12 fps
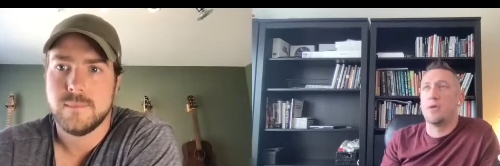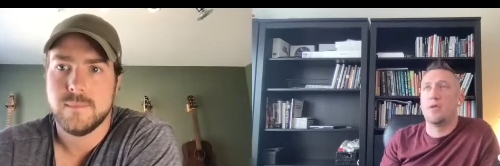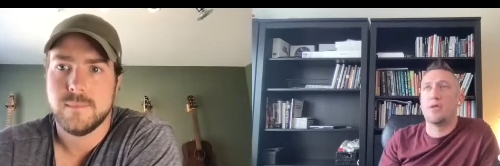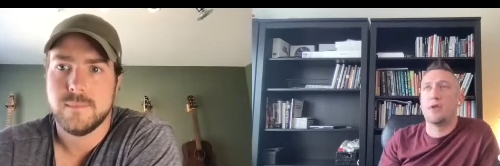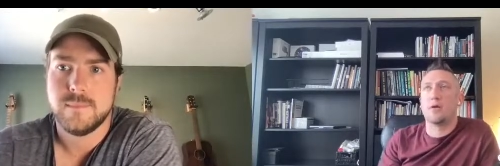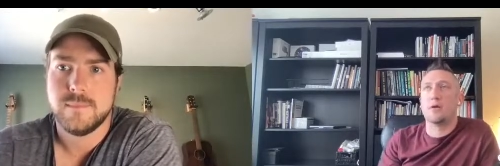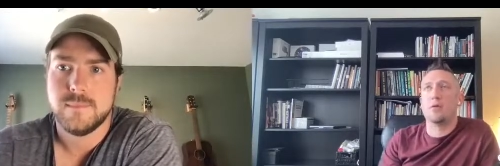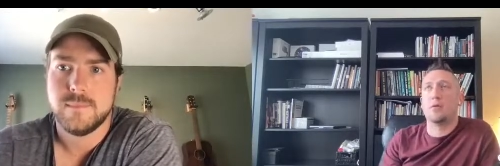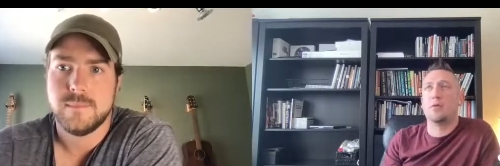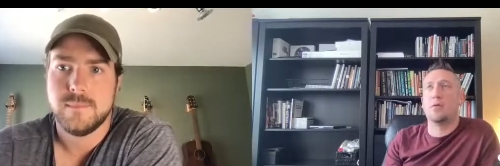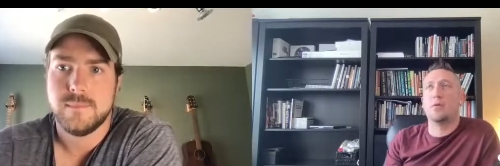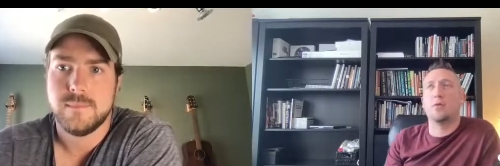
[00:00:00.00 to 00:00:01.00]
Speaker 1: there
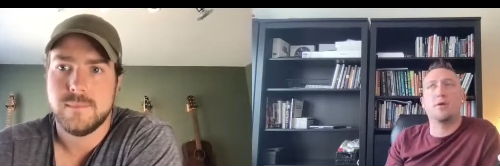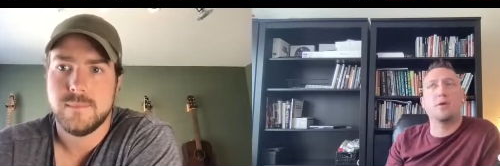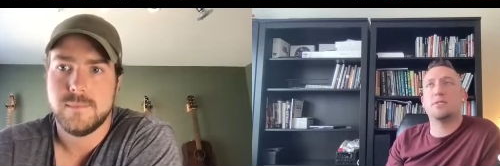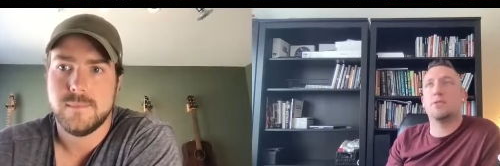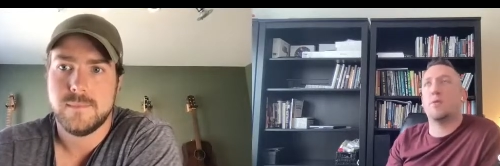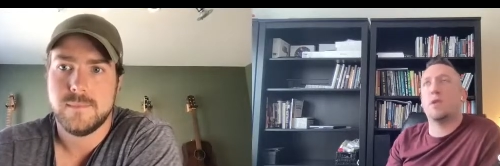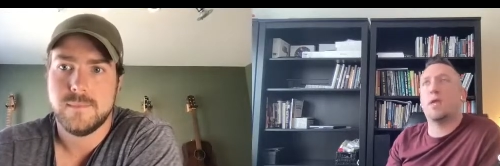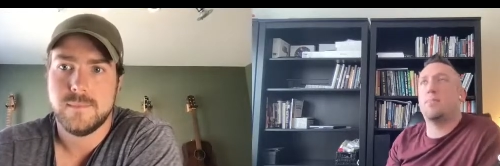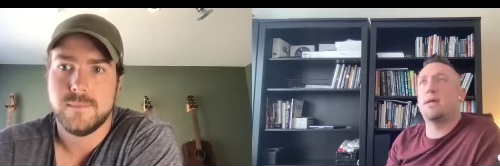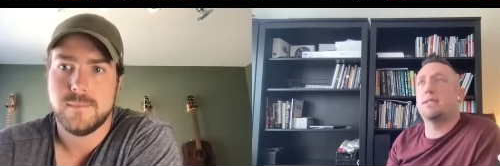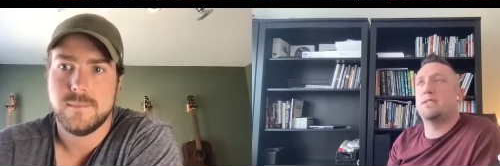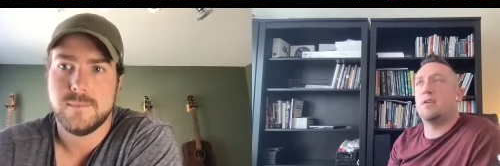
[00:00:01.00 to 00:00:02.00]
there isn't really a
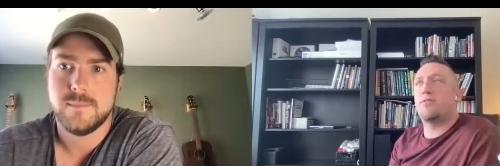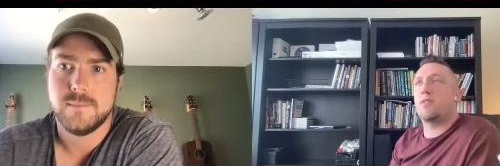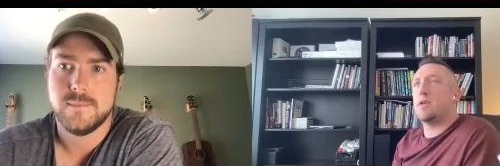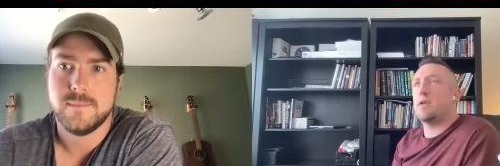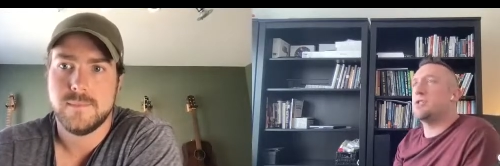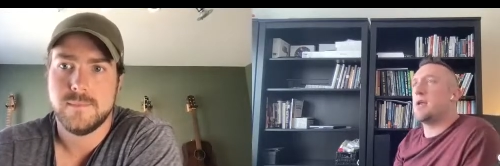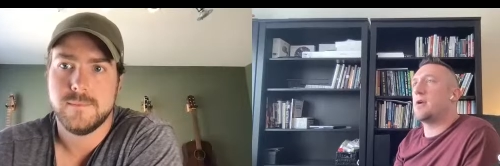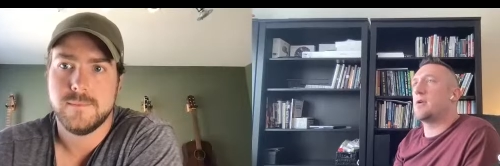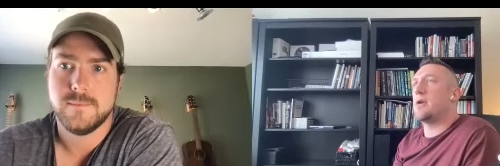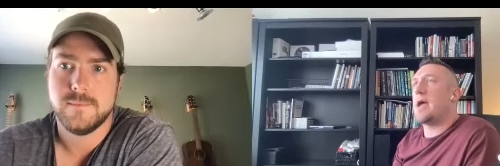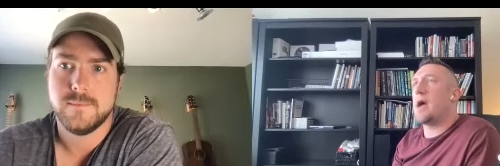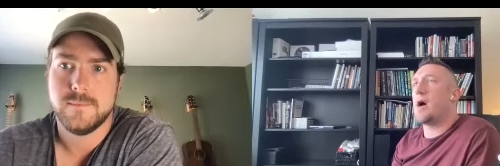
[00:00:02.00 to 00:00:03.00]
big differentiator
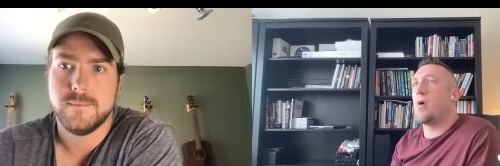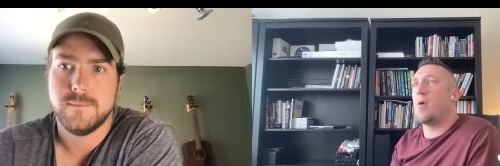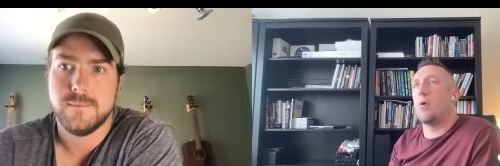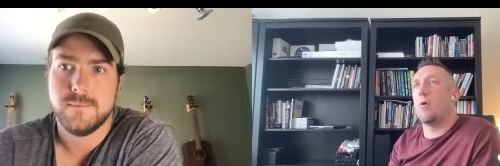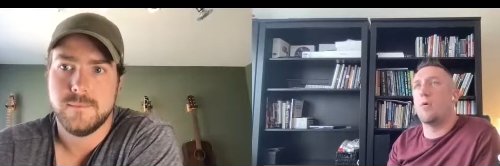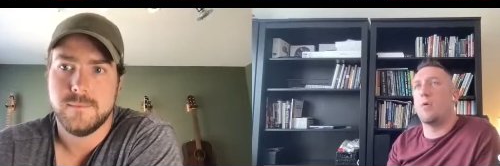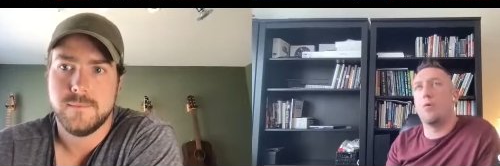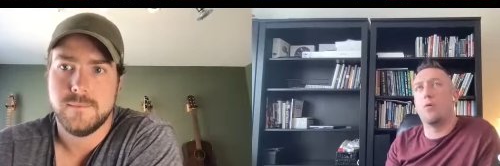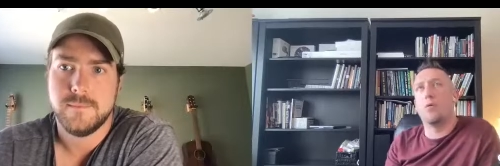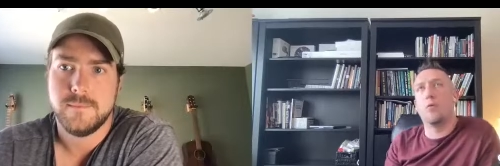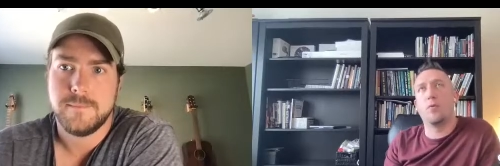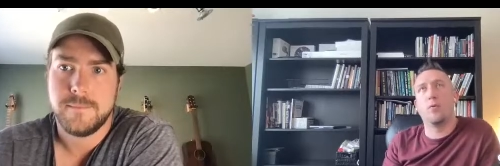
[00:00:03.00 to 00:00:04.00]
in how
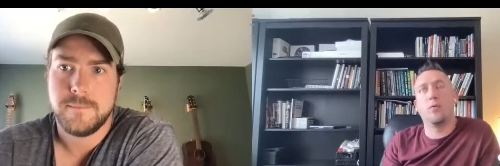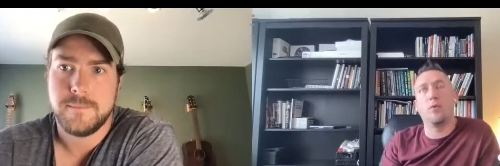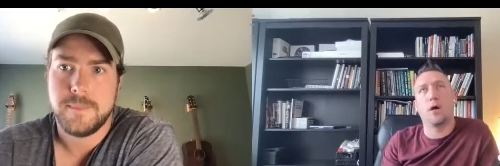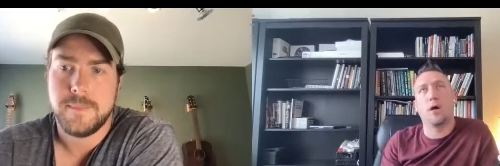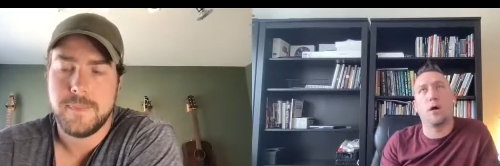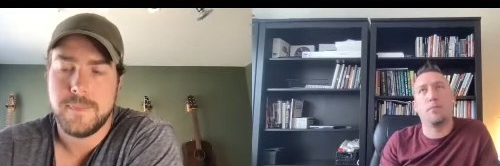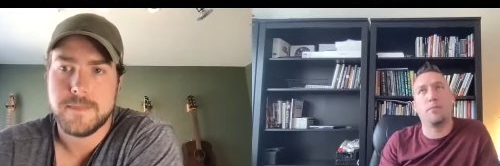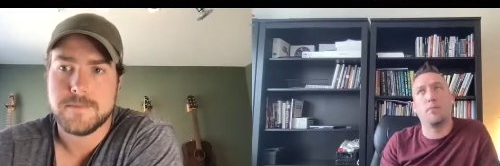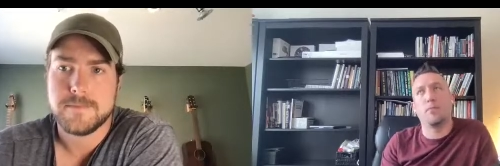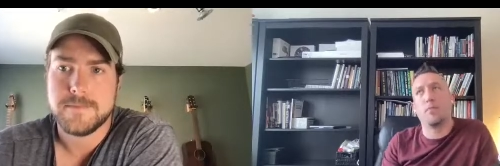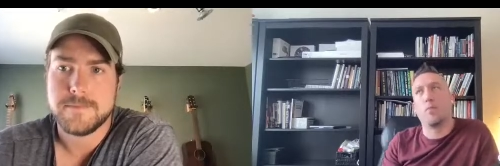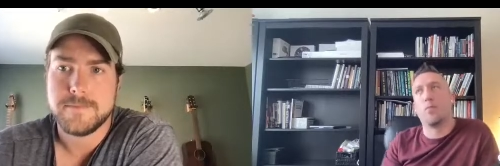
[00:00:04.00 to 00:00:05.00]
um,
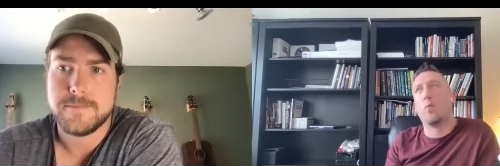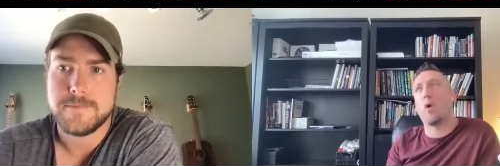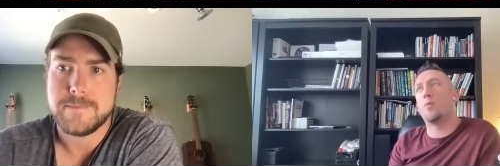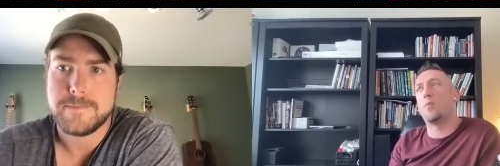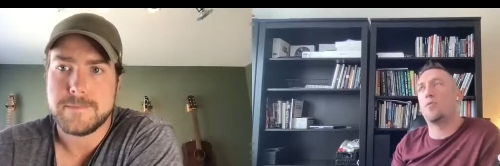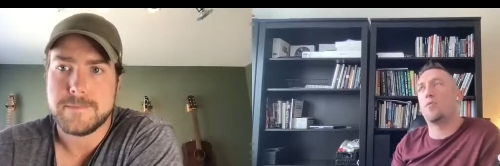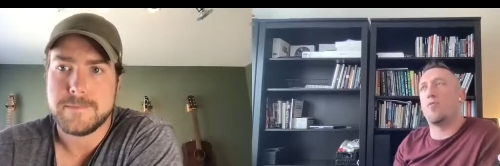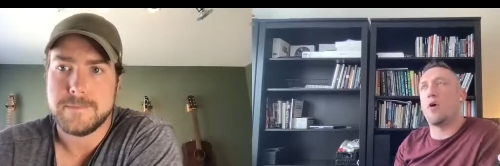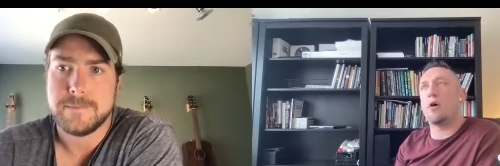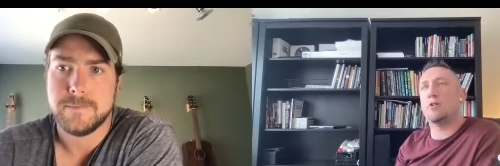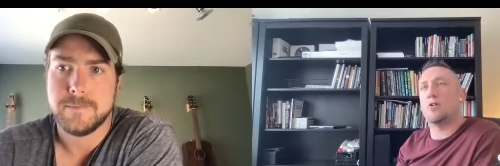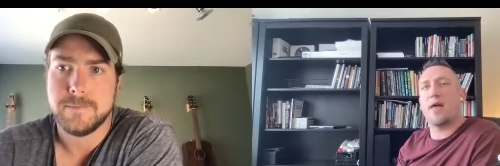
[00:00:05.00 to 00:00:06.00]
one would
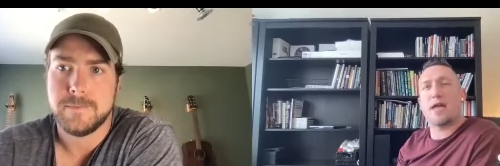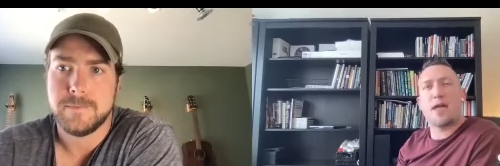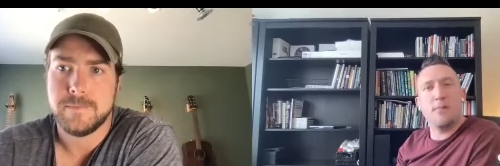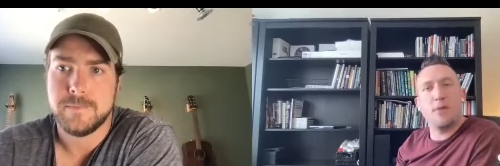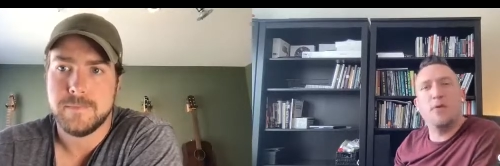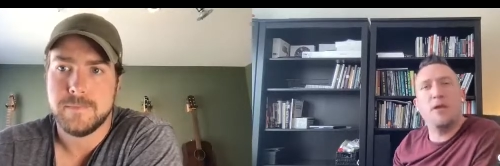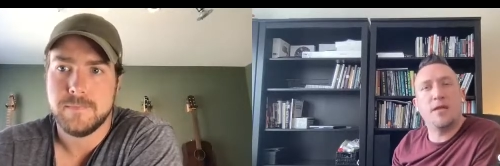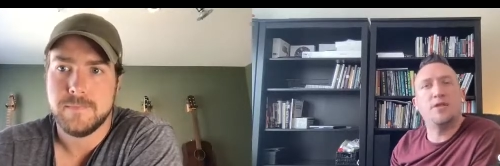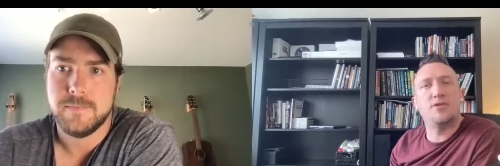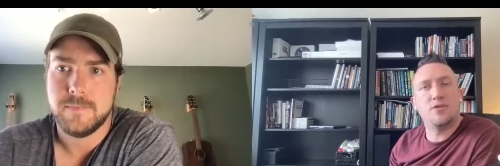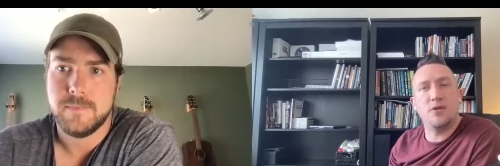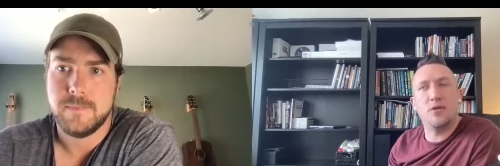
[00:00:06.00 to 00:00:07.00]
foster that community in the
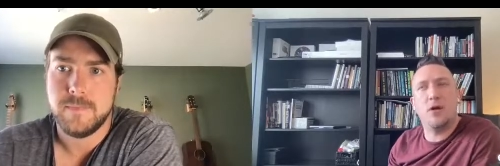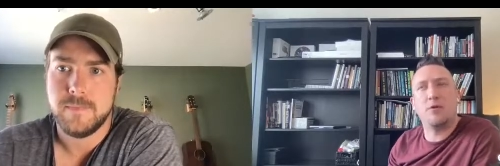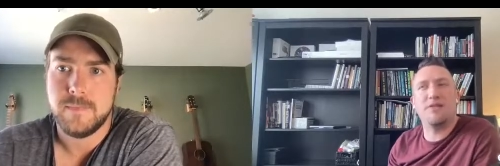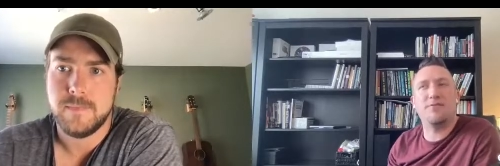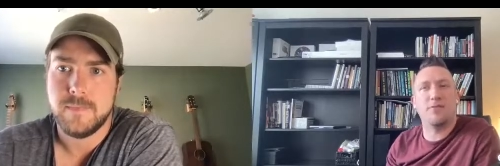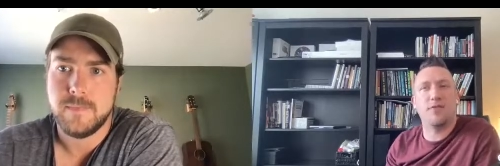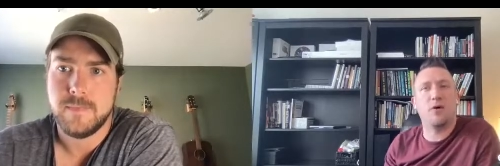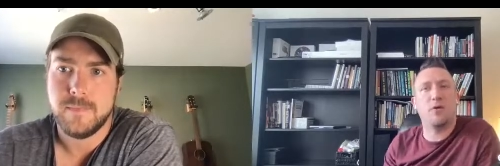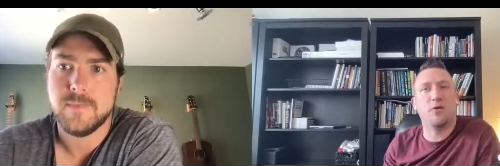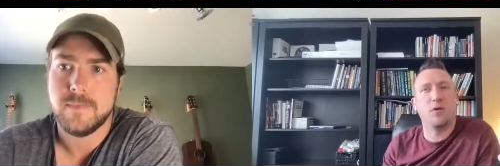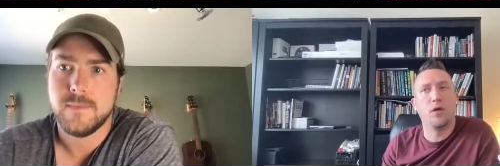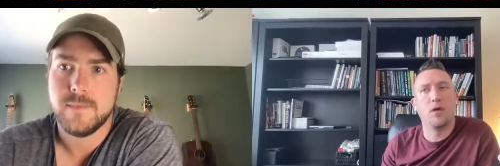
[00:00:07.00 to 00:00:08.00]
studio, even
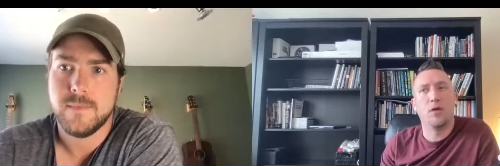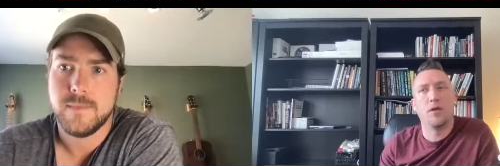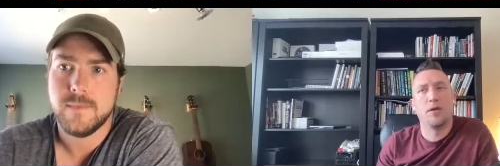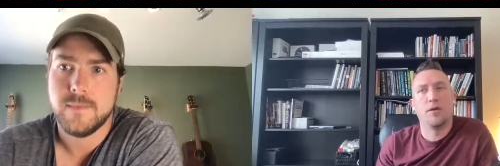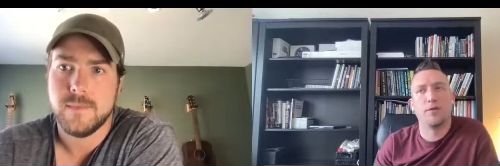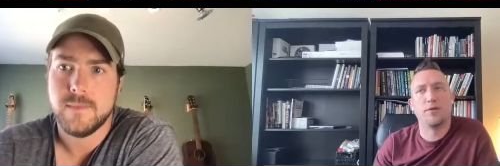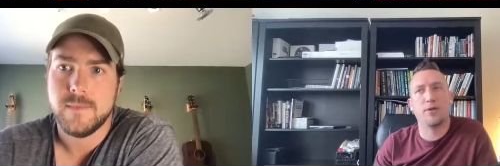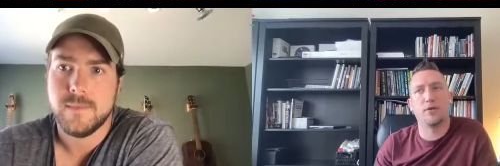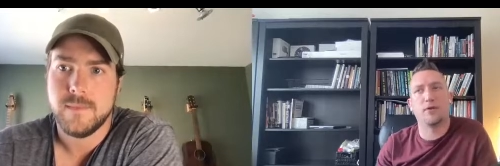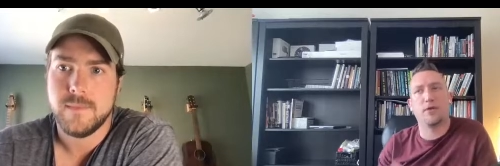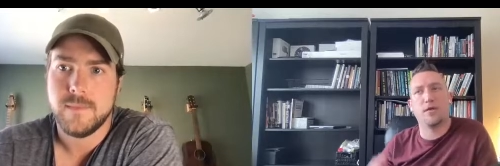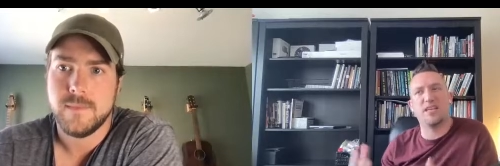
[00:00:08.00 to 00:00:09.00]
though
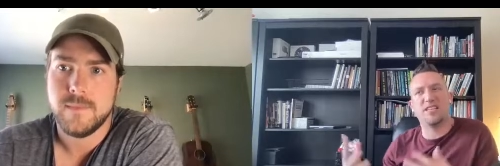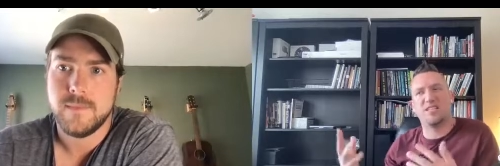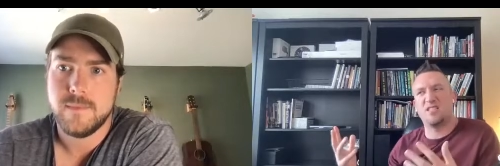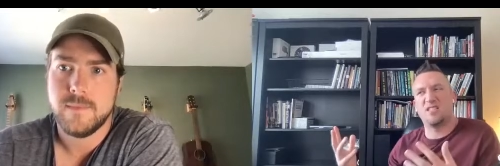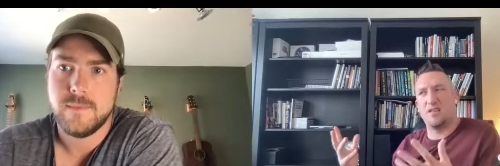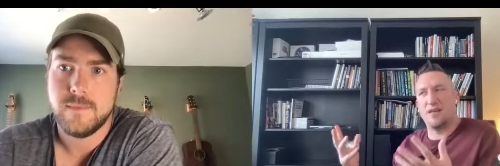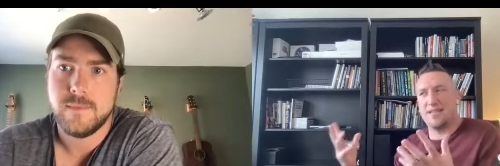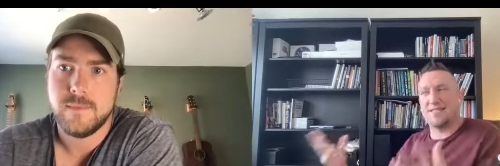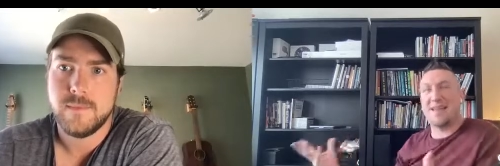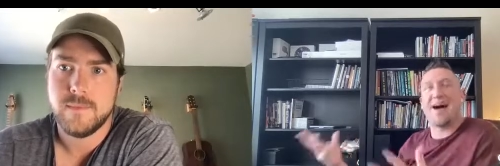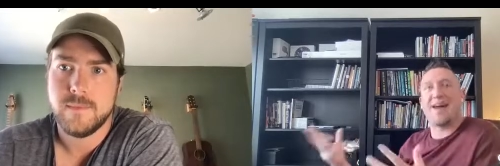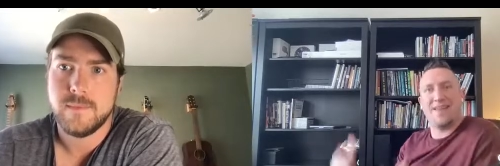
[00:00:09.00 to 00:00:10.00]
there it's it's
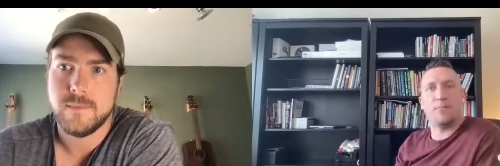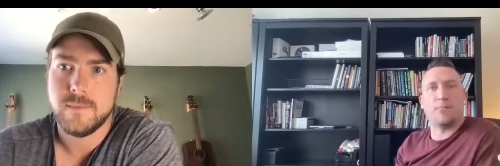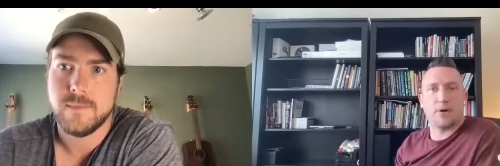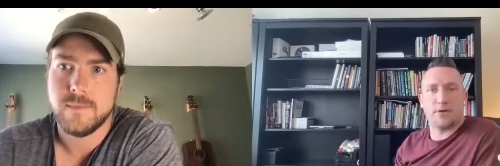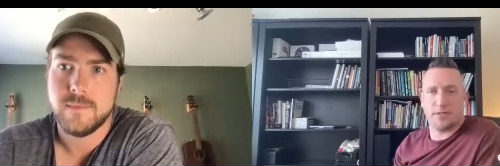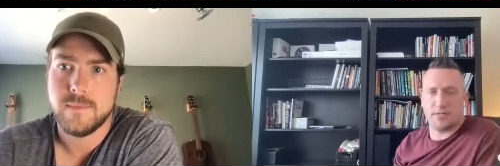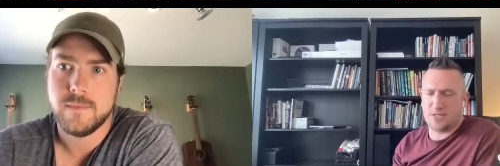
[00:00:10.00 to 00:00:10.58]
not in person.